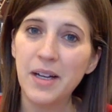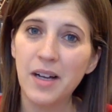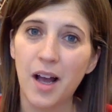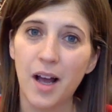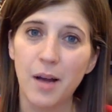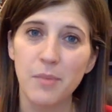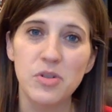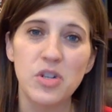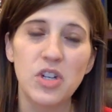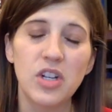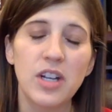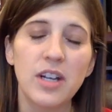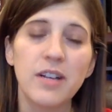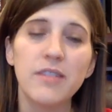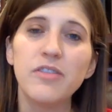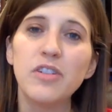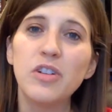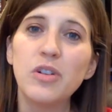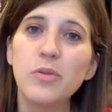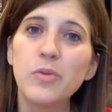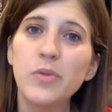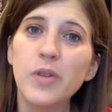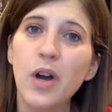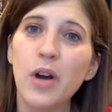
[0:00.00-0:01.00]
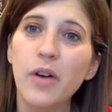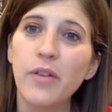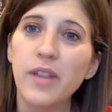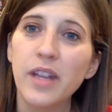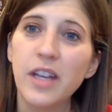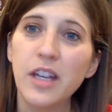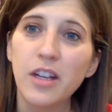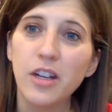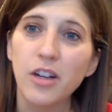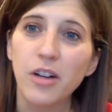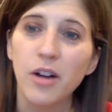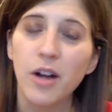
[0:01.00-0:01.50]
an option if you know
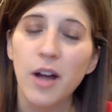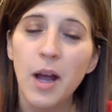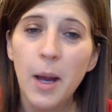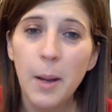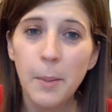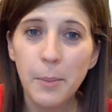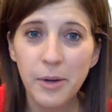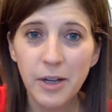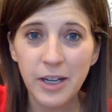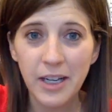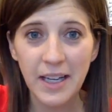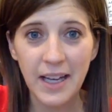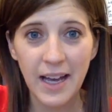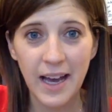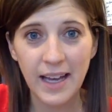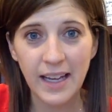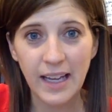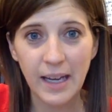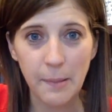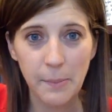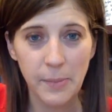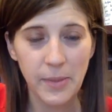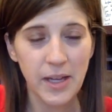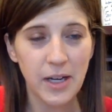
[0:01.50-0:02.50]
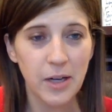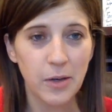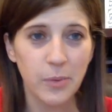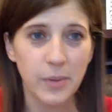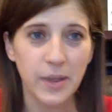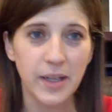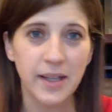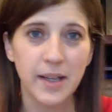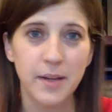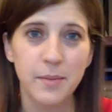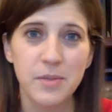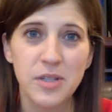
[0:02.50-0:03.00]
that you're pretty high up there when
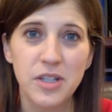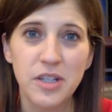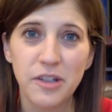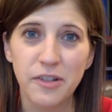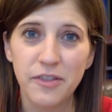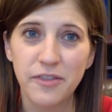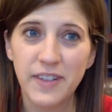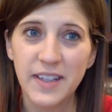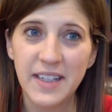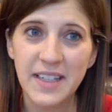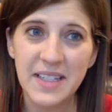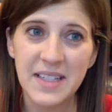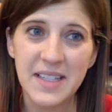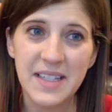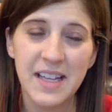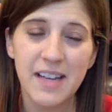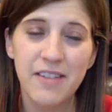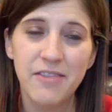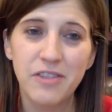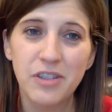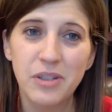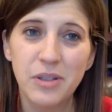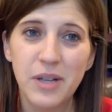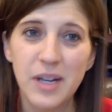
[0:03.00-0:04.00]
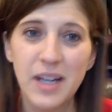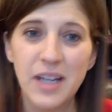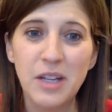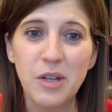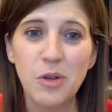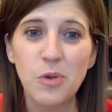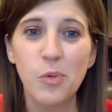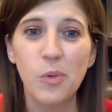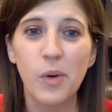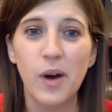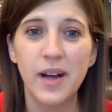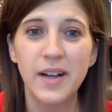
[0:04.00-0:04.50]
it comes to your fitness level and
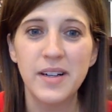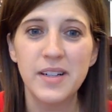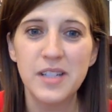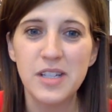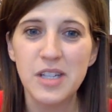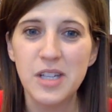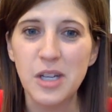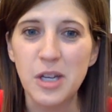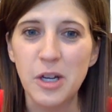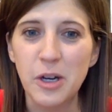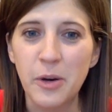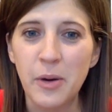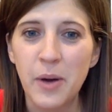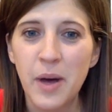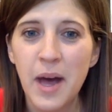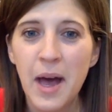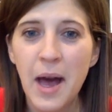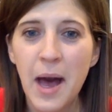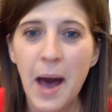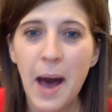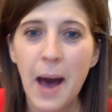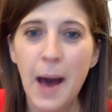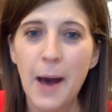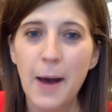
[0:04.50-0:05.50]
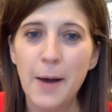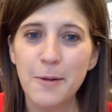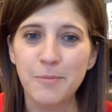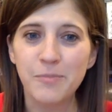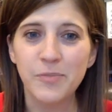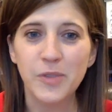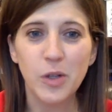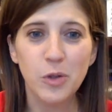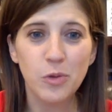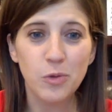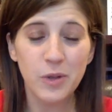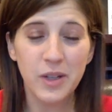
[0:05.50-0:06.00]
you want to
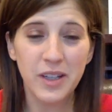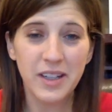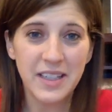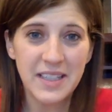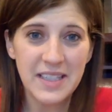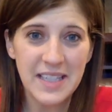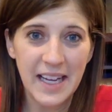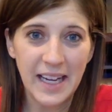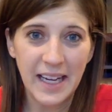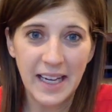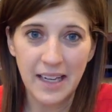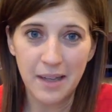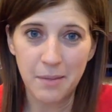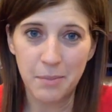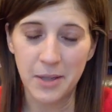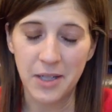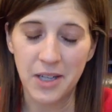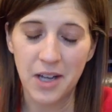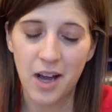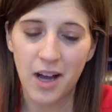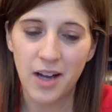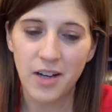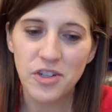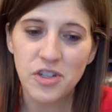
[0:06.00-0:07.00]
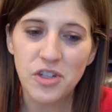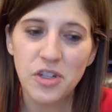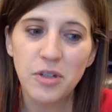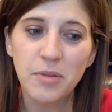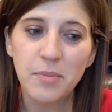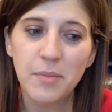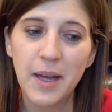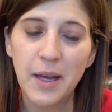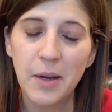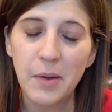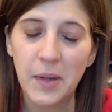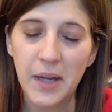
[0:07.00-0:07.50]
really take it up a notch. You
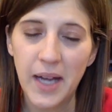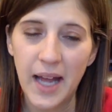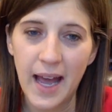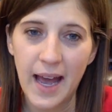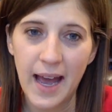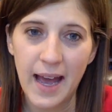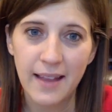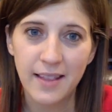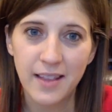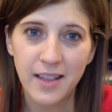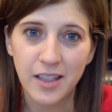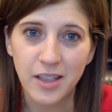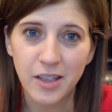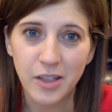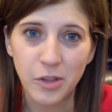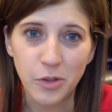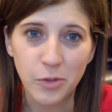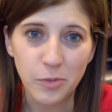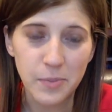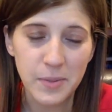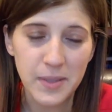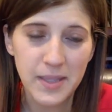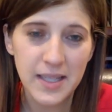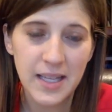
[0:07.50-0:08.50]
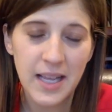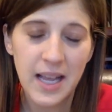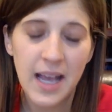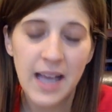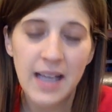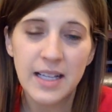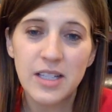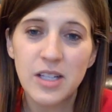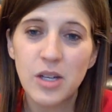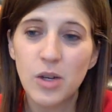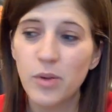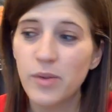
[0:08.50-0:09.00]
may want to add the loops.
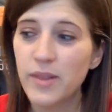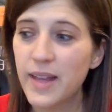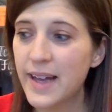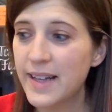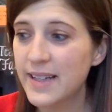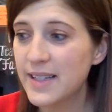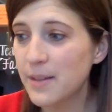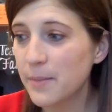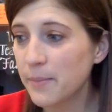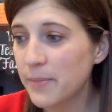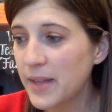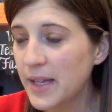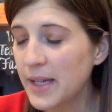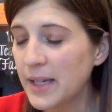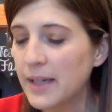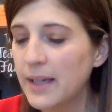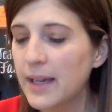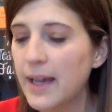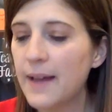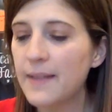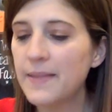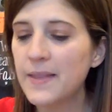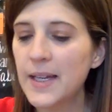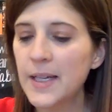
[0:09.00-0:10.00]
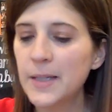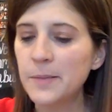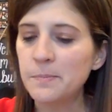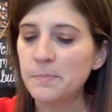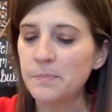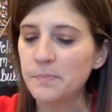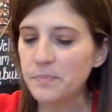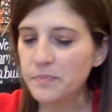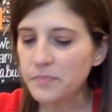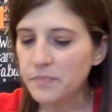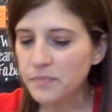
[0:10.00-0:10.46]
So that's something. And then